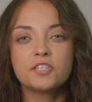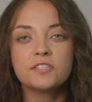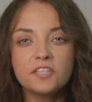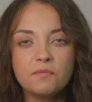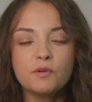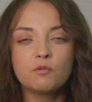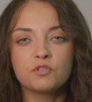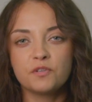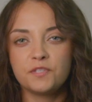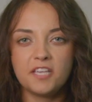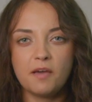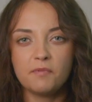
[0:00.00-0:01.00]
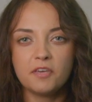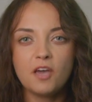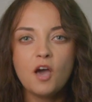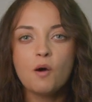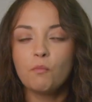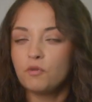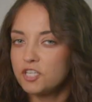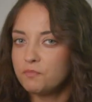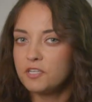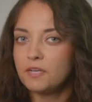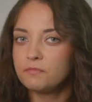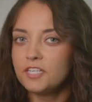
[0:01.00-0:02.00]
center for all
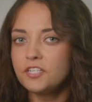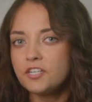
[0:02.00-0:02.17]
devices,